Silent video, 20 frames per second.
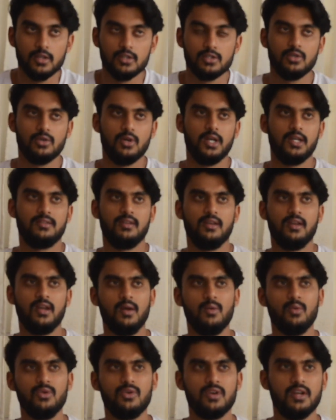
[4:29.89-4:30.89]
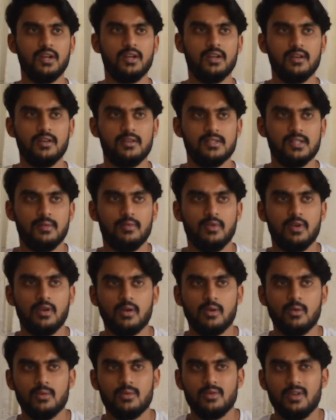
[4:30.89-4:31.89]
so I think I would rate it somewhere
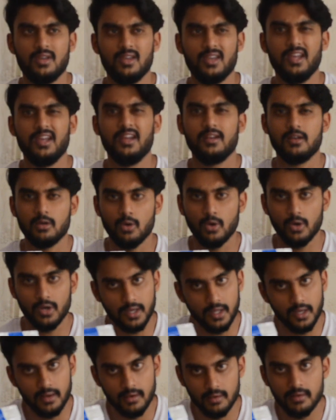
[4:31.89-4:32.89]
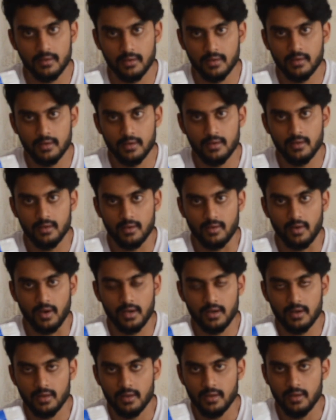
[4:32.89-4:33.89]
around 8 on 10
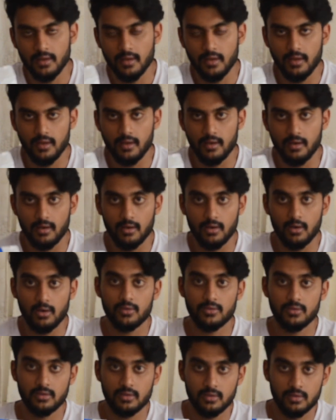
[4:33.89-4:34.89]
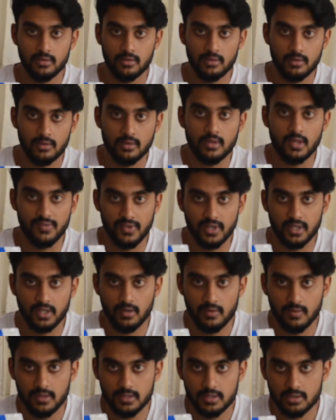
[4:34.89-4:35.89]
right uh, on the
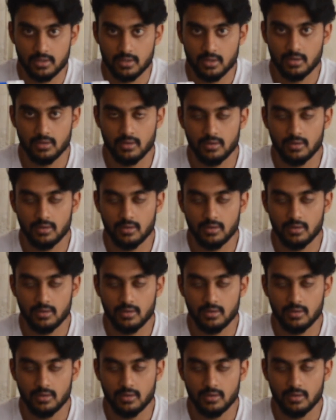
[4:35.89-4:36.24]
effectiveness